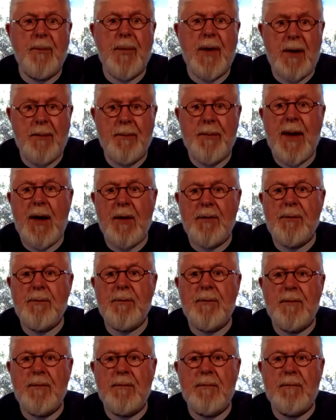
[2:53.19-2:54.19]

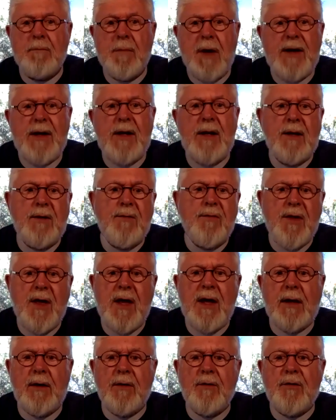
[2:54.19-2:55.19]
about money and
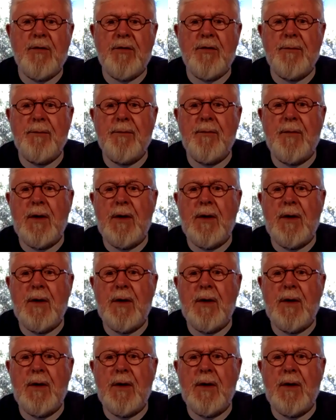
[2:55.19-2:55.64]
things.